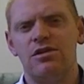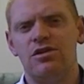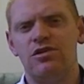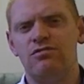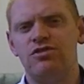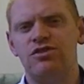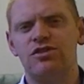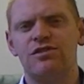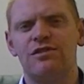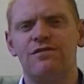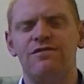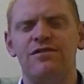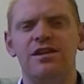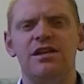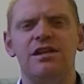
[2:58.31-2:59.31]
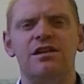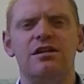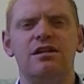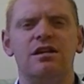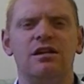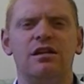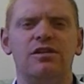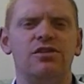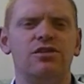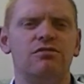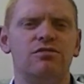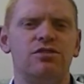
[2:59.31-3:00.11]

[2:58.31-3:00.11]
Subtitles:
you'll just feel and you'll